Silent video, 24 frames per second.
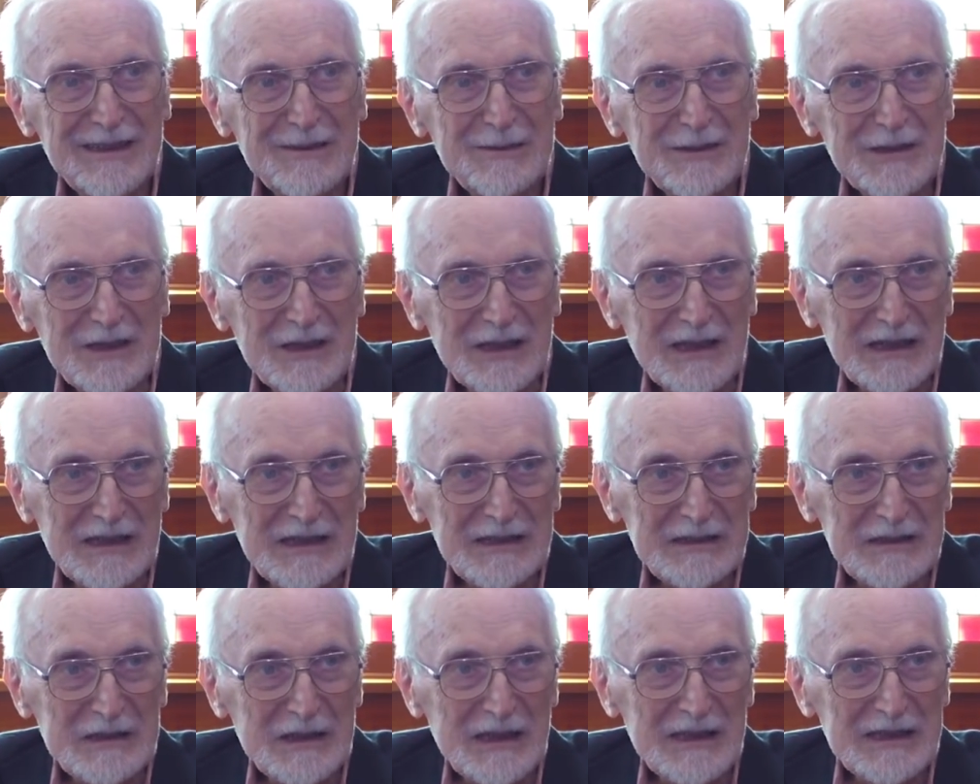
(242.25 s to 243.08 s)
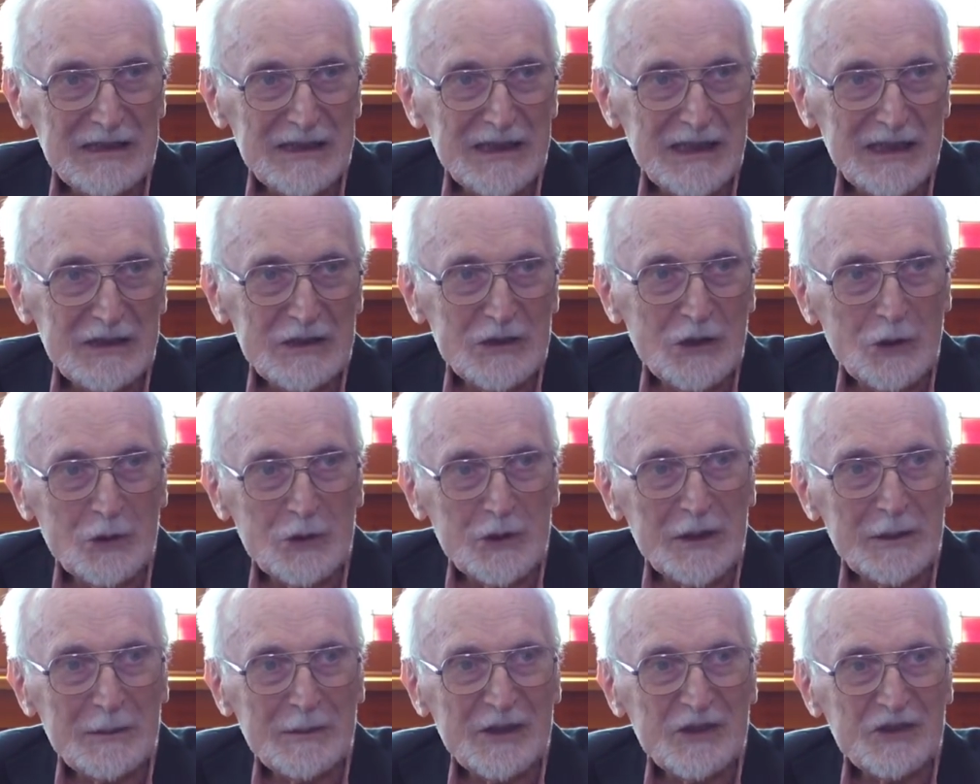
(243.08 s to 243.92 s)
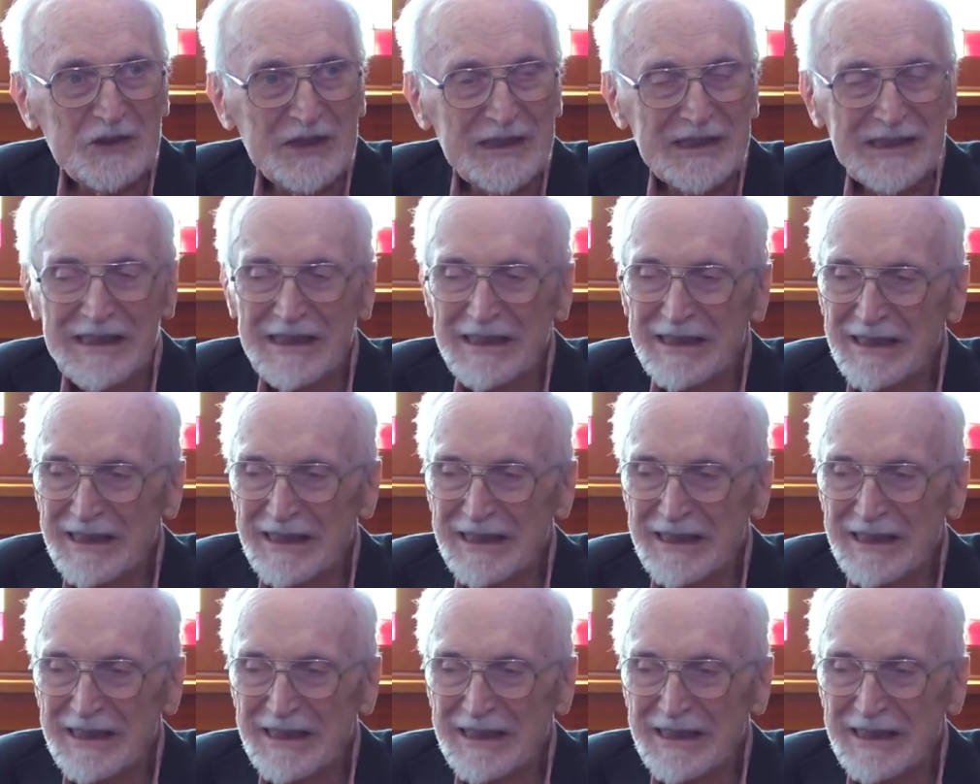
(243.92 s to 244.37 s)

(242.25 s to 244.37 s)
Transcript: He had he had known him as a